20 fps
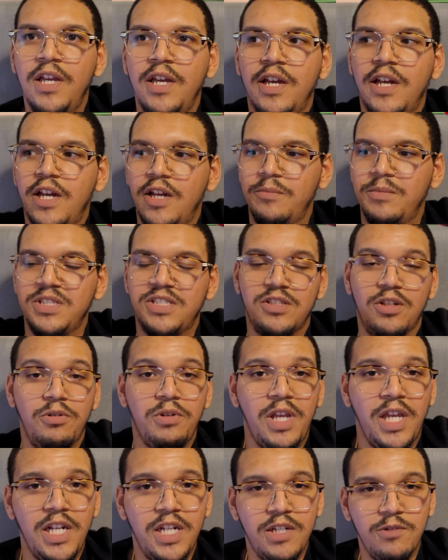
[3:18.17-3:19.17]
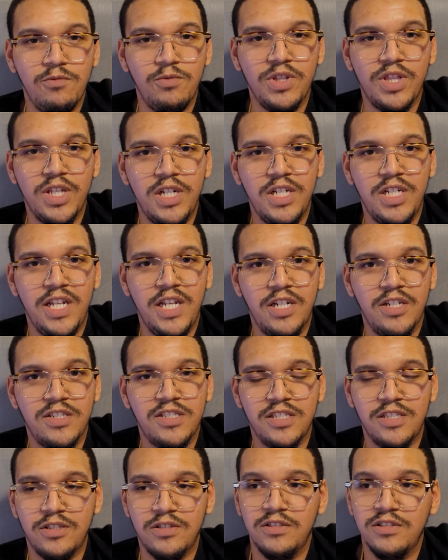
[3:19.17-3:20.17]
Um, it's located within a data
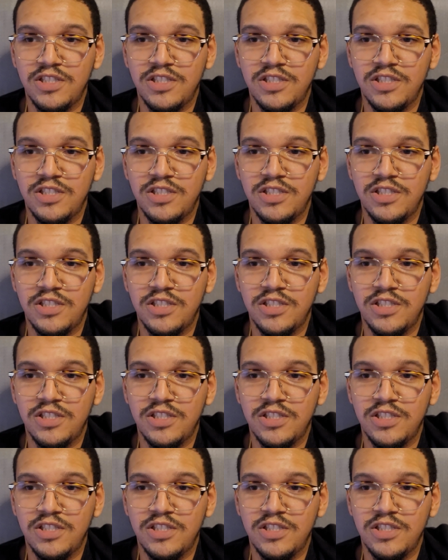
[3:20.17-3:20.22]
center.